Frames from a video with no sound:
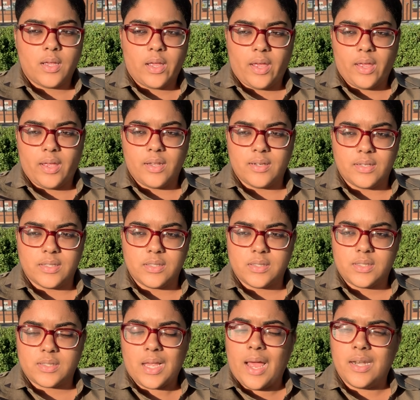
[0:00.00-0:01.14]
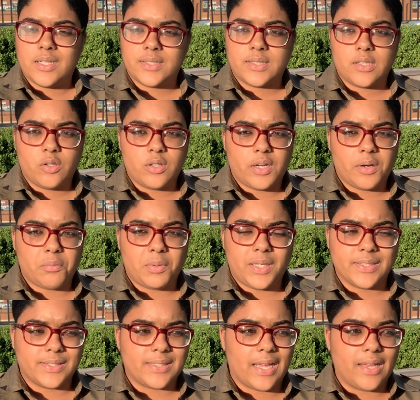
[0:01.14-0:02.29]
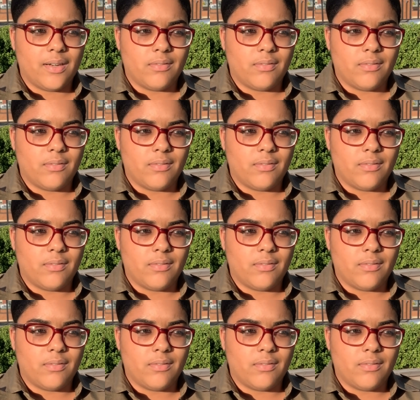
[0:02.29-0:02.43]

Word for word: And it's kind of still there because I